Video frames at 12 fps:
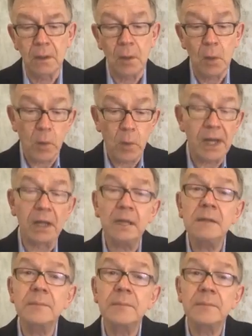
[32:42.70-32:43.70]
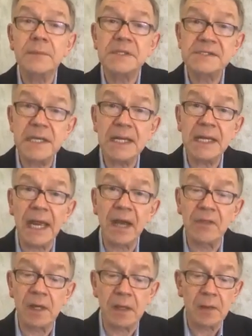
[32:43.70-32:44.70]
Well, seeing how the